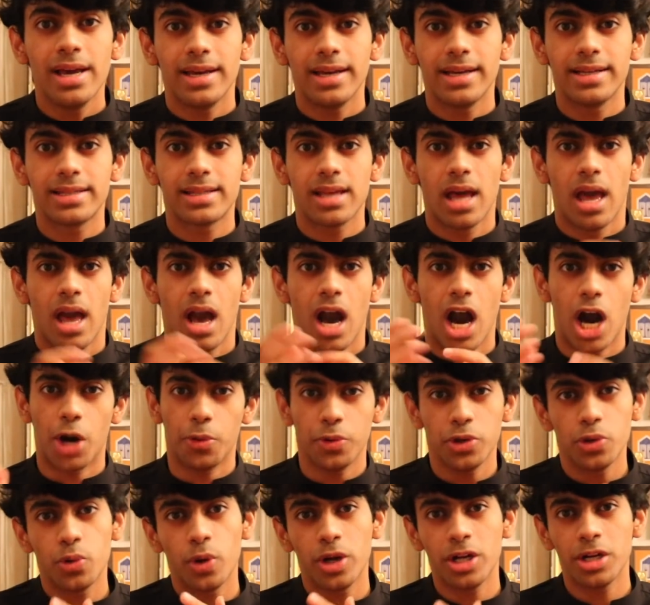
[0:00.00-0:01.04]
is how
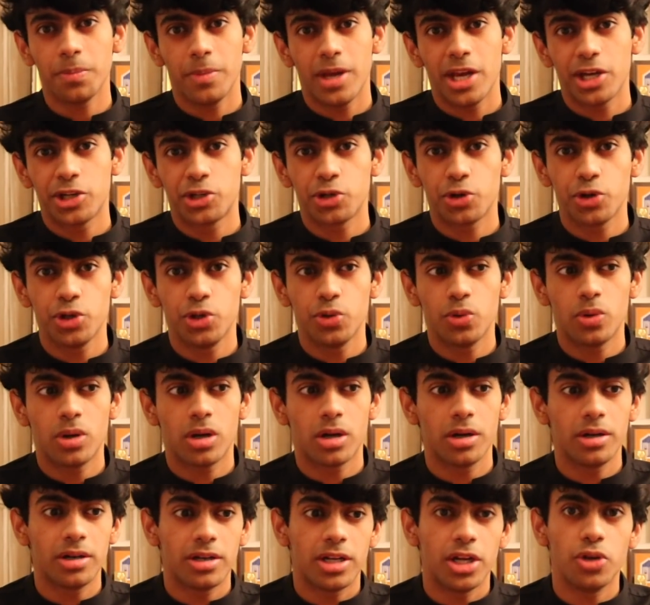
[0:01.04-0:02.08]
are you going to make sure you
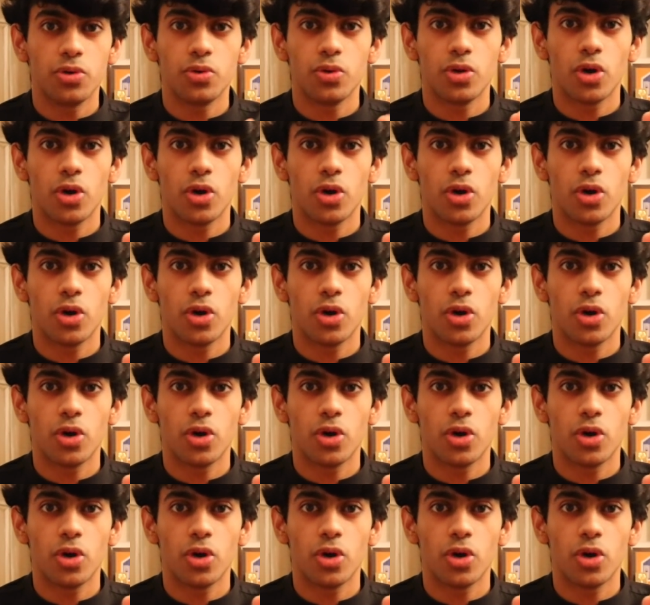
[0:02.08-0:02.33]
continue